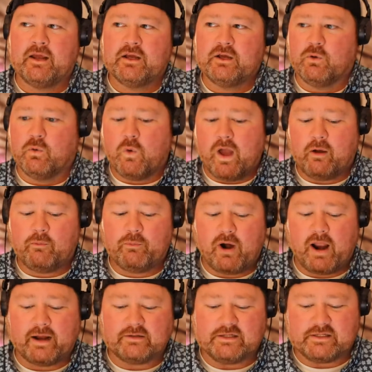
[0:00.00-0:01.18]
well,
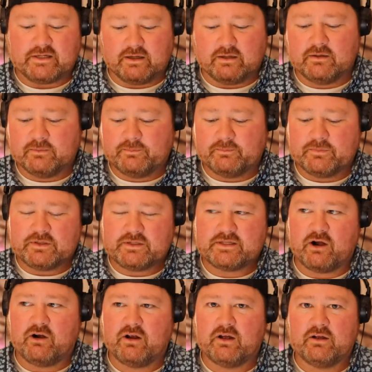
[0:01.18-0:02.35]
practicing,
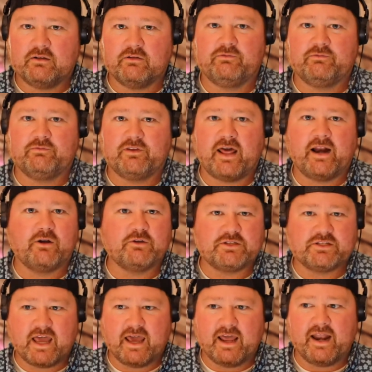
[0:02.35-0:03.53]
Sarah flat out
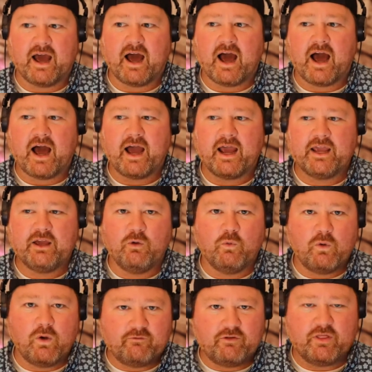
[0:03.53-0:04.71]
said, I
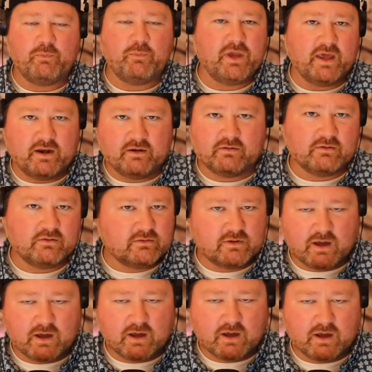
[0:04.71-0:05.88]
went for the pin a
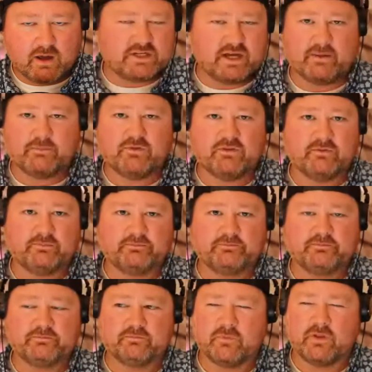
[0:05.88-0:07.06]
bunch of times.
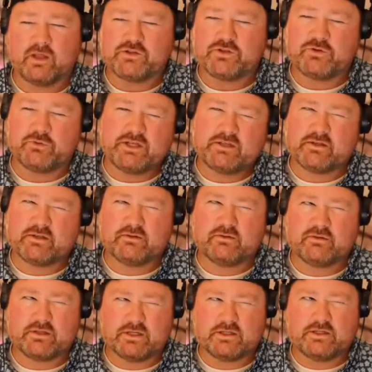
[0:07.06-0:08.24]
It's
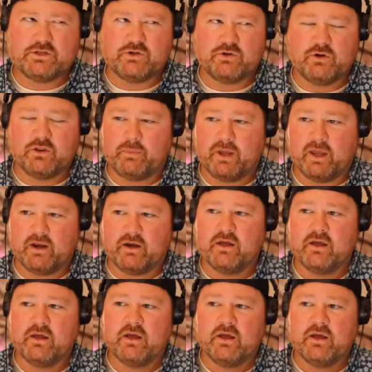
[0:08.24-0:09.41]
362 to the pin.
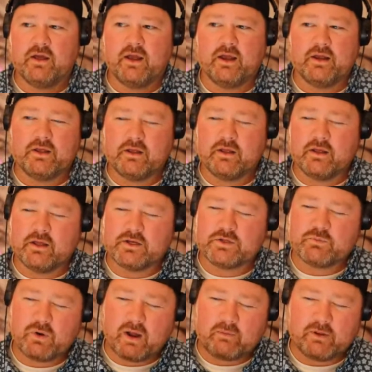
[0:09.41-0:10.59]
It's
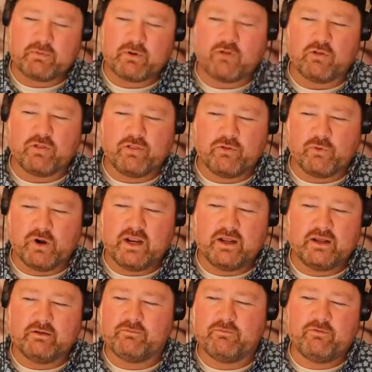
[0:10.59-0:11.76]
probably about
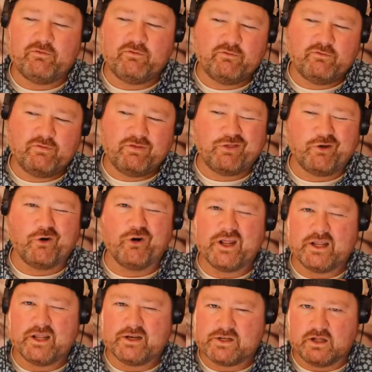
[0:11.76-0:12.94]
330
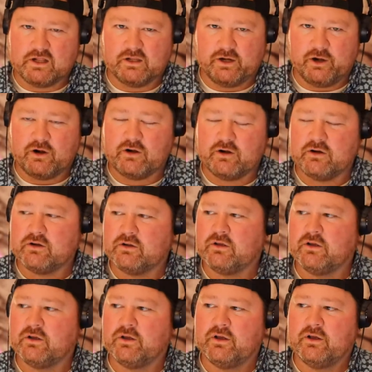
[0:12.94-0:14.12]
to clear
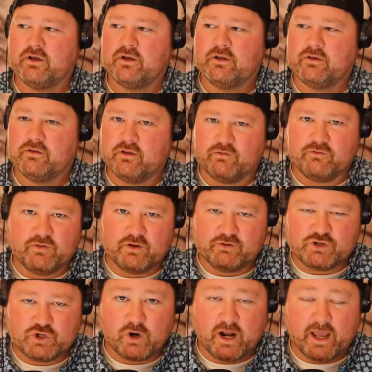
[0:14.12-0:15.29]
the short
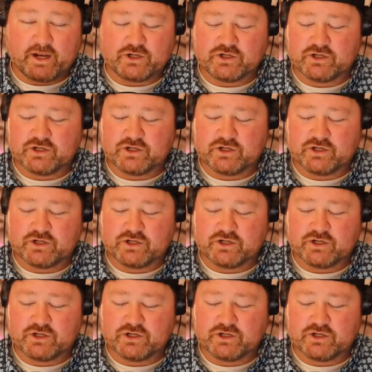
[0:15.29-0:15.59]
edge.